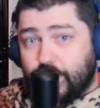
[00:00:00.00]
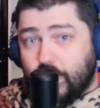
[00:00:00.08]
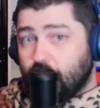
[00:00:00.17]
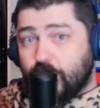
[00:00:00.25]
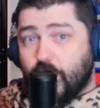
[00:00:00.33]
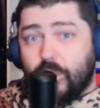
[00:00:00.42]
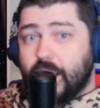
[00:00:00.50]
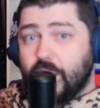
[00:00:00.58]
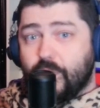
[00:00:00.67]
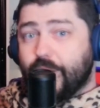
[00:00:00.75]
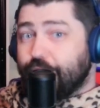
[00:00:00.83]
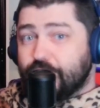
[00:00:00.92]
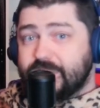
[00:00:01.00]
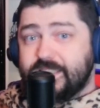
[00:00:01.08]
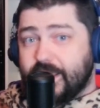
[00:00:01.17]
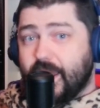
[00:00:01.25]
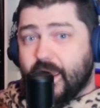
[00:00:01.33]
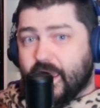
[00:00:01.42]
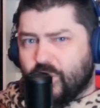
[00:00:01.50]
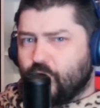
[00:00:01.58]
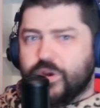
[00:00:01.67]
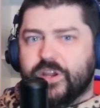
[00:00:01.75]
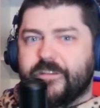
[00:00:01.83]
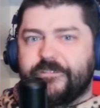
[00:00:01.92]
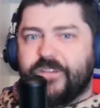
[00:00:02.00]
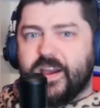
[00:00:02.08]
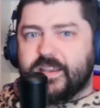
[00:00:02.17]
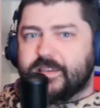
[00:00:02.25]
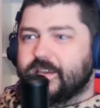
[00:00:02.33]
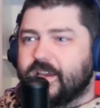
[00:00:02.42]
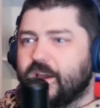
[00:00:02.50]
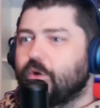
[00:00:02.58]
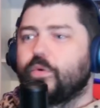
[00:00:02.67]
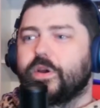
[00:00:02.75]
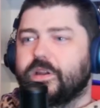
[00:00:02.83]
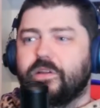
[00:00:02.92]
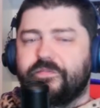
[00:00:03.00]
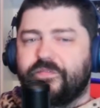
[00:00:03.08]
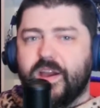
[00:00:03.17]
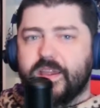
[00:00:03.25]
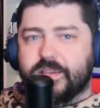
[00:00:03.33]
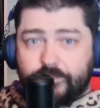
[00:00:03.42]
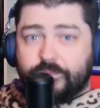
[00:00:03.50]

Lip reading: go anywhere. You're staying. We're going to fight.